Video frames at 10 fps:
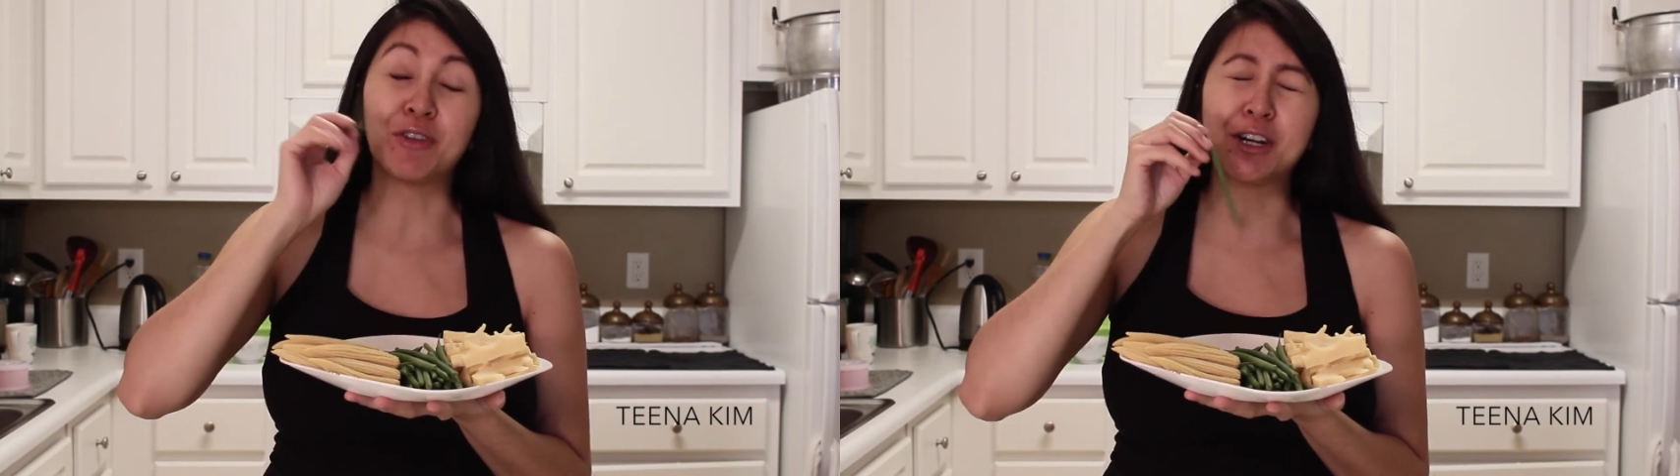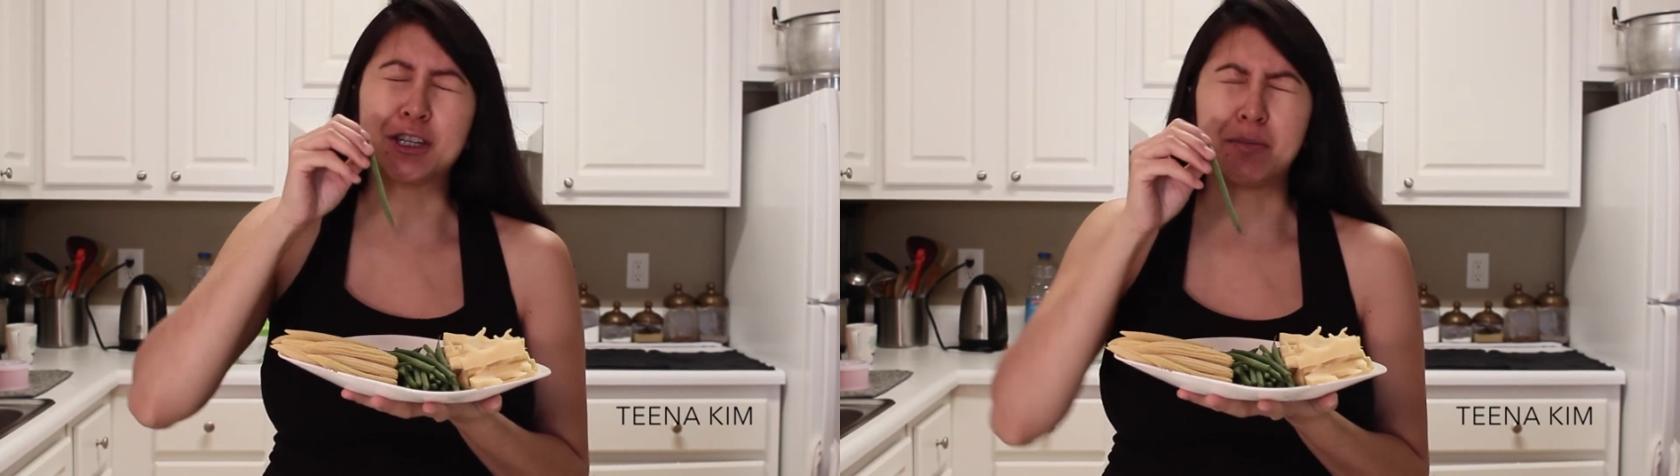
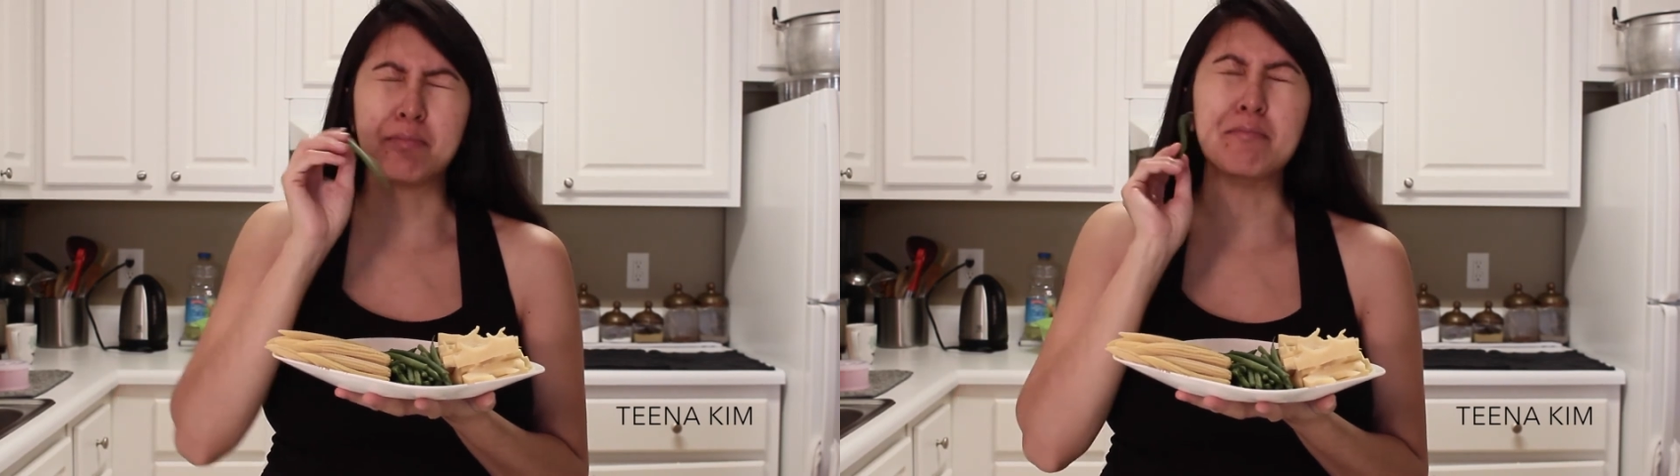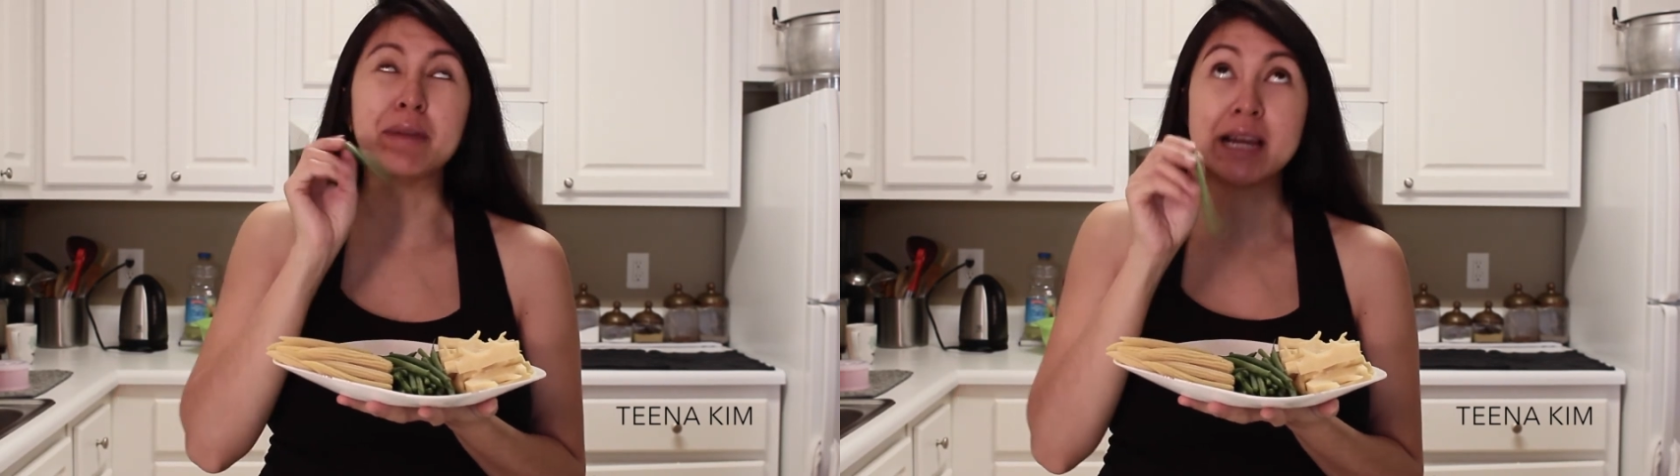French
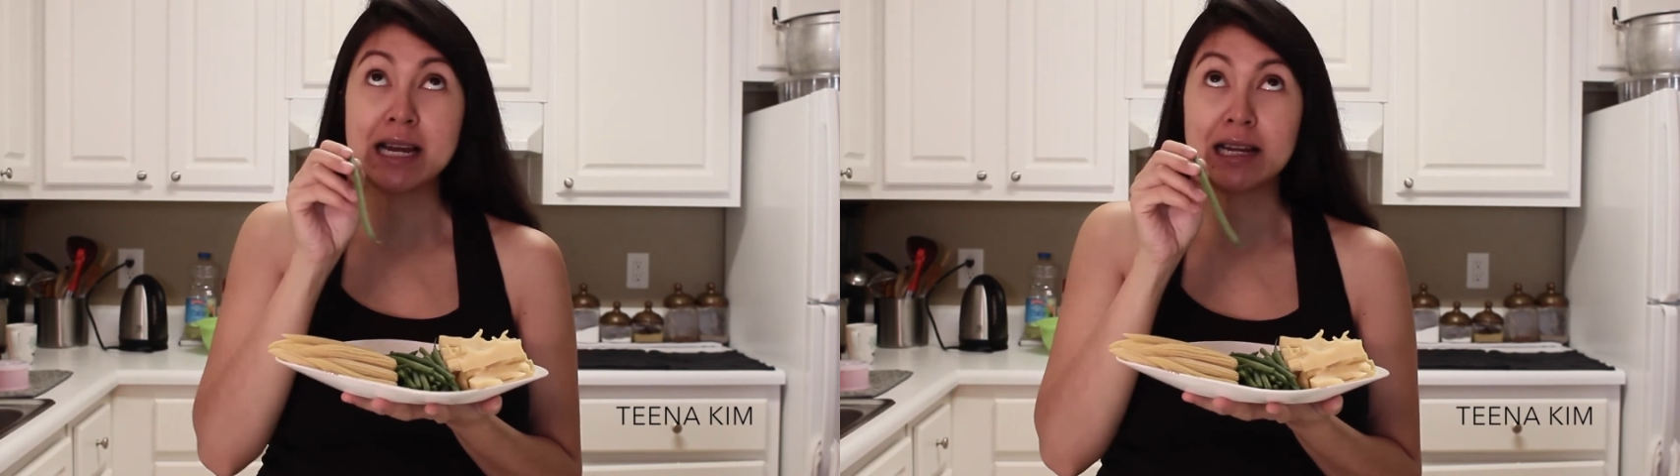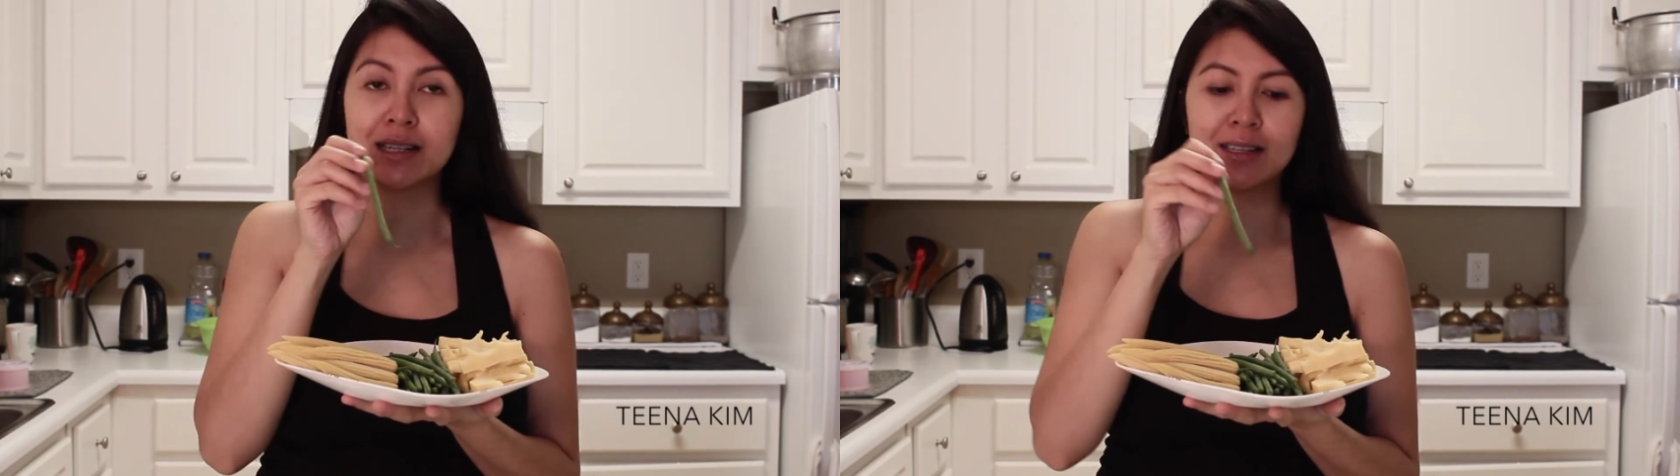
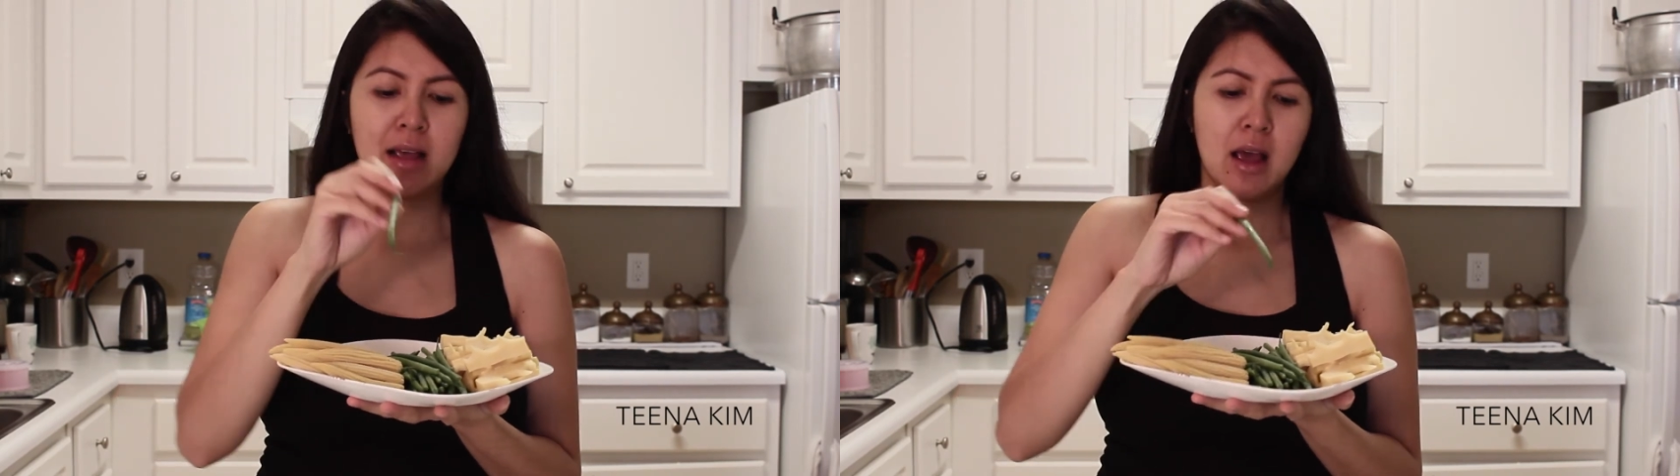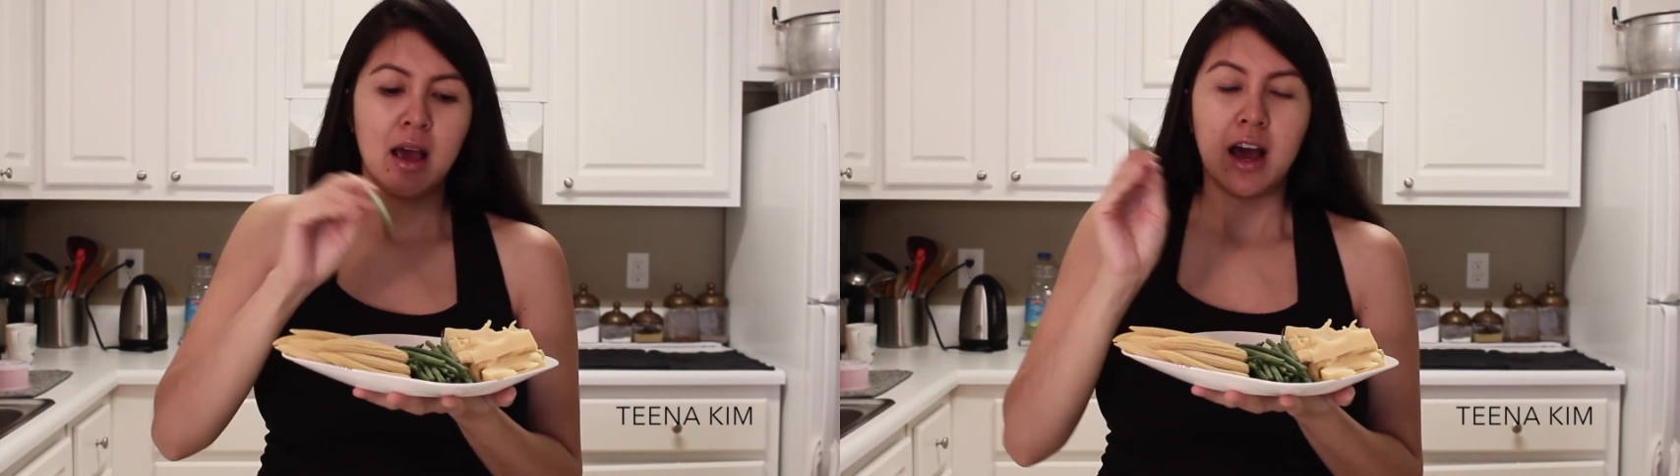beans.
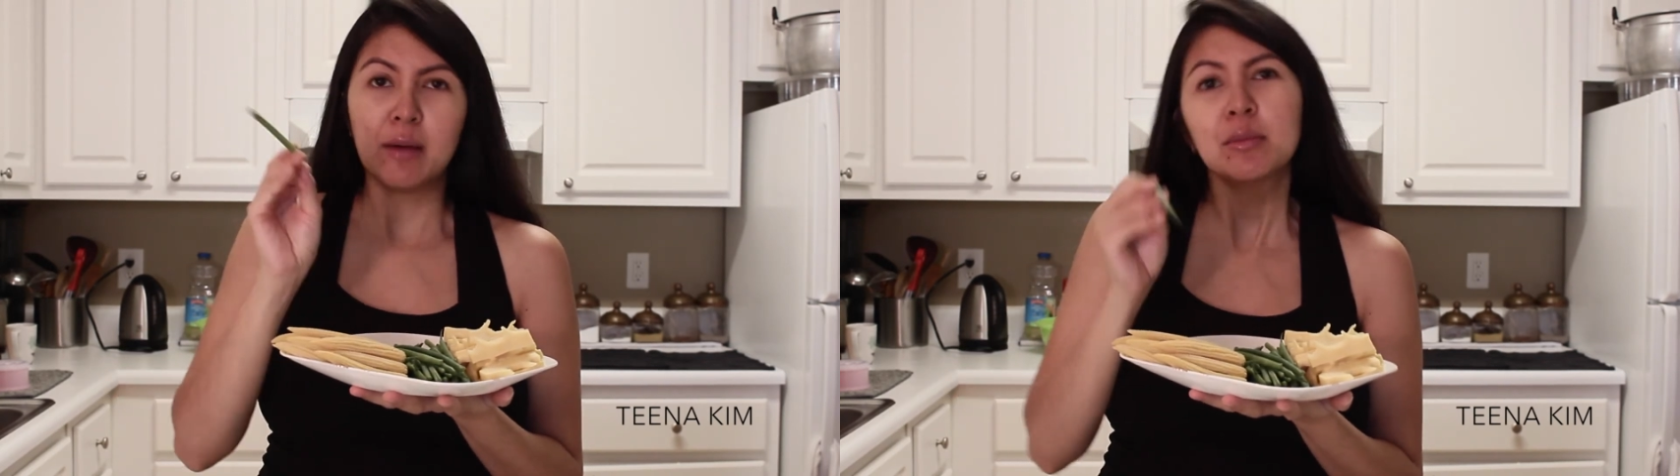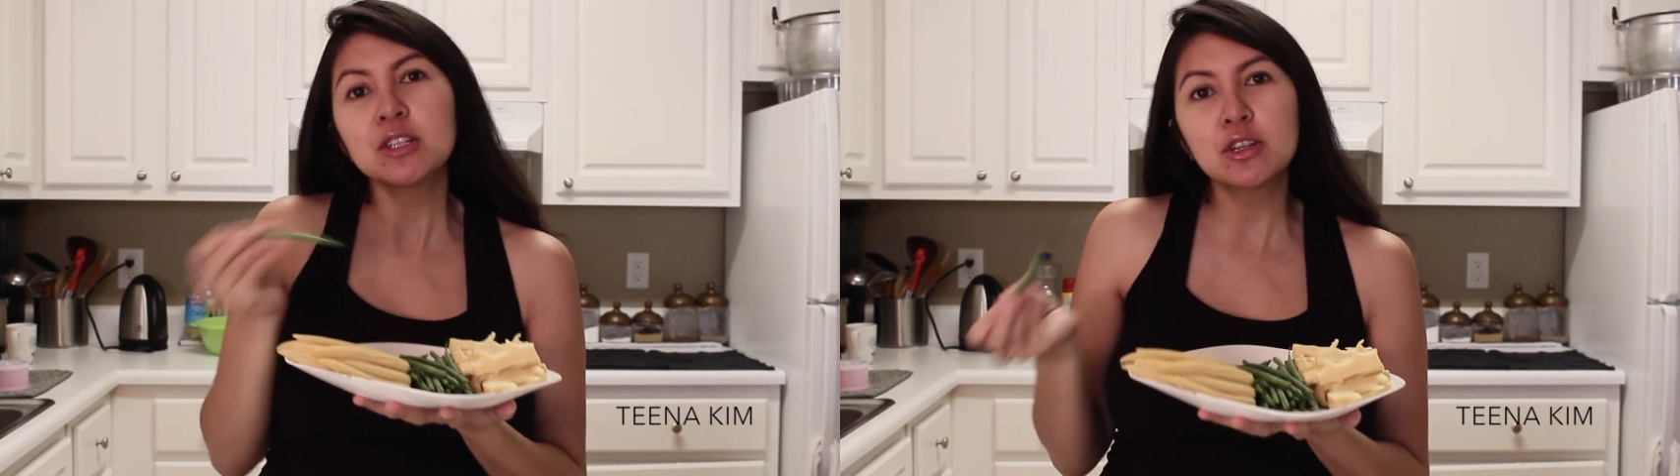
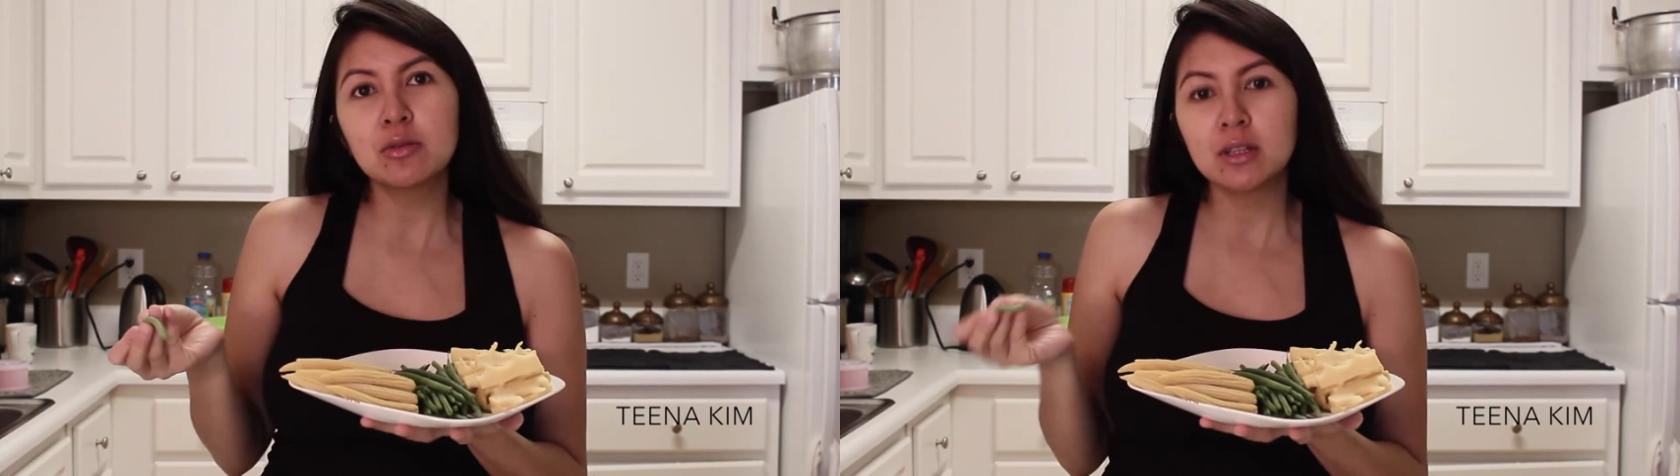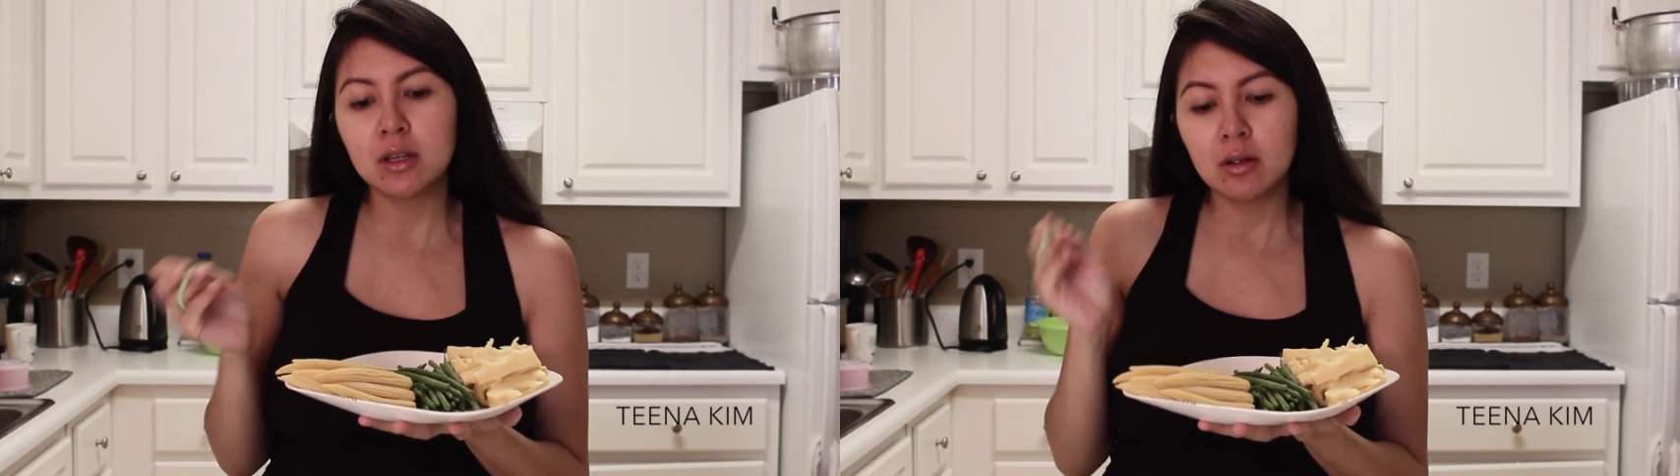I'm just
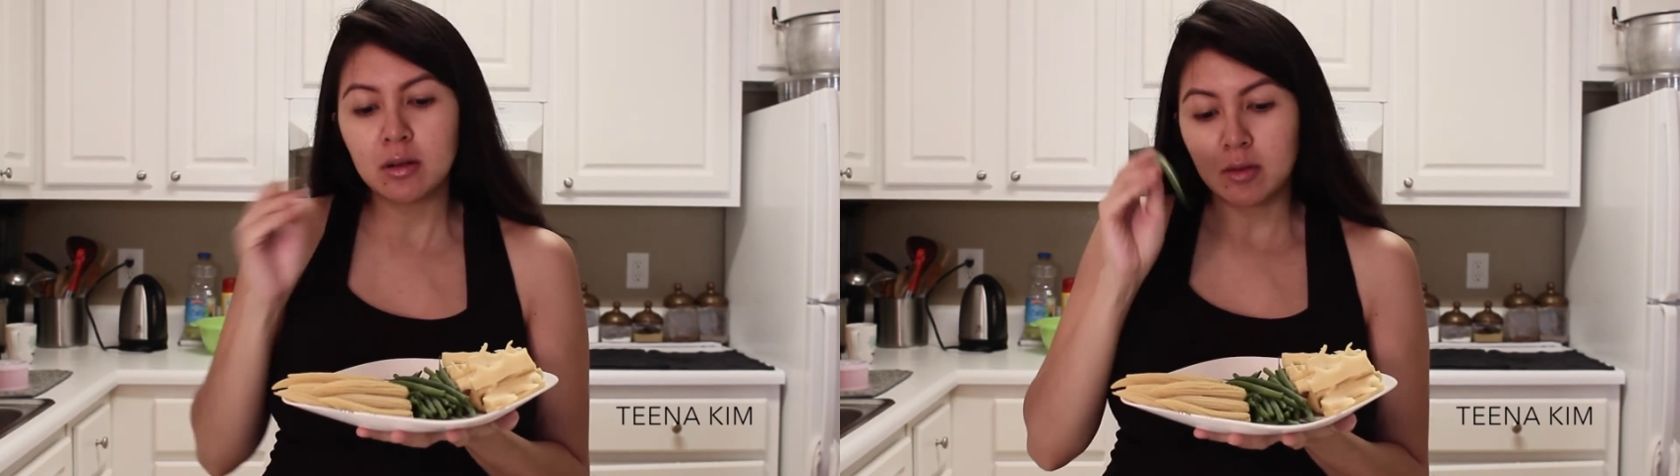using,